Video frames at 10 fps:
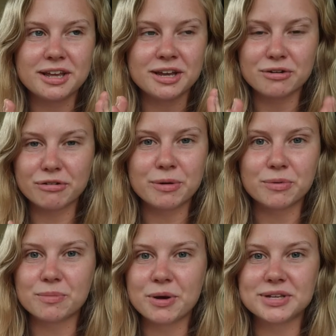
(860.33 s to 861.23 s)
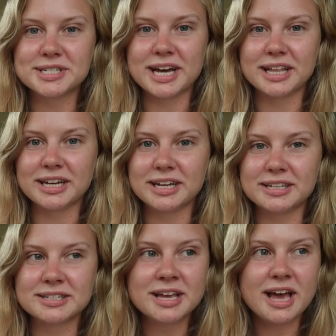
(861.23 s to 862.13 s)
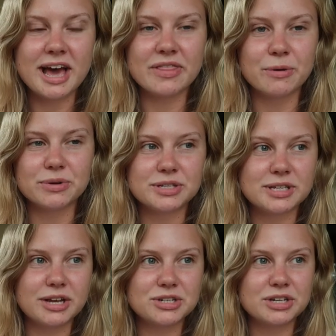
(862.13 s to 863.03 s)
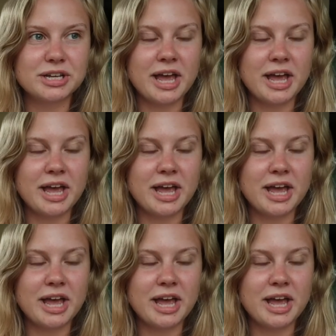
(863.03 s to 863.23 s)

incredible personalities, and they were such